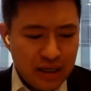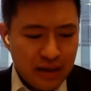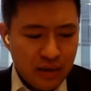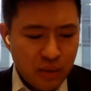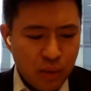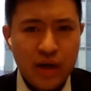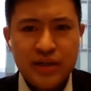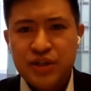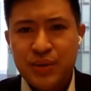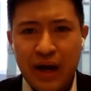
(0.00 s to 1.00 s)

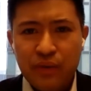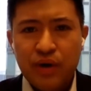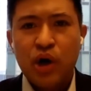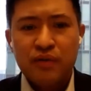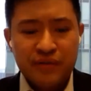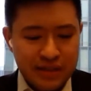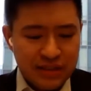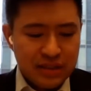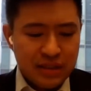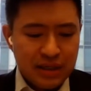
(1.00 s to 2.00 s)
walk us through how COVID
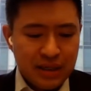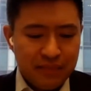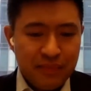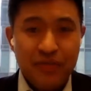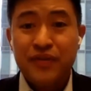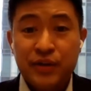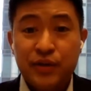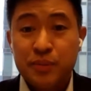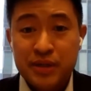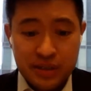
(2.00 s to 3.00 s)
has
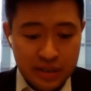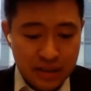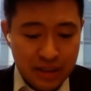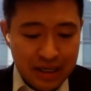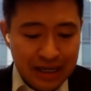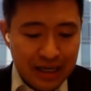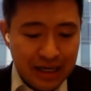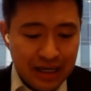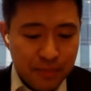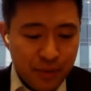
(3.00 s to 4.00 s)
affected your business,
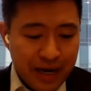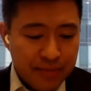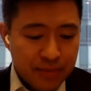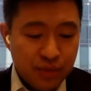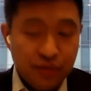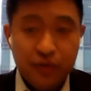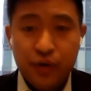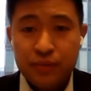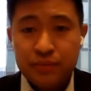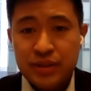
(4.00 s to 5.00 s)
perhaps your
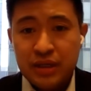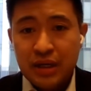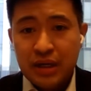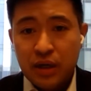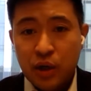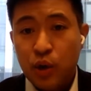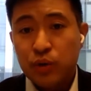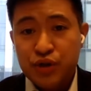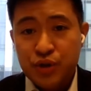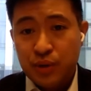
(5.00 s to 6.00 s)
firm's
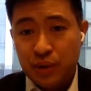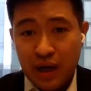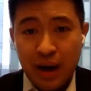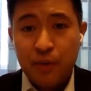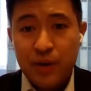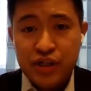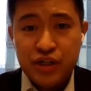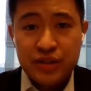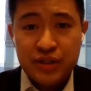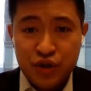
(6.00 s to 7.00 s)
culture or
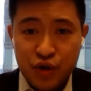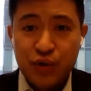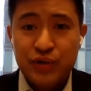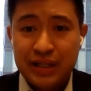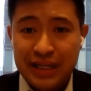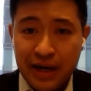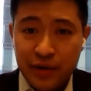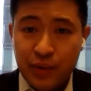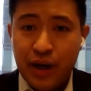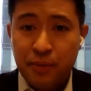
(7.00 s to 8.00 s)
operations internally and
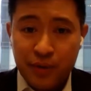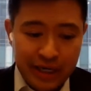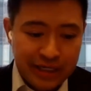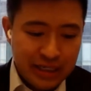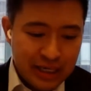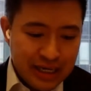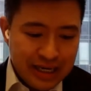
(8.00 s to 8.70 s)
how you operate,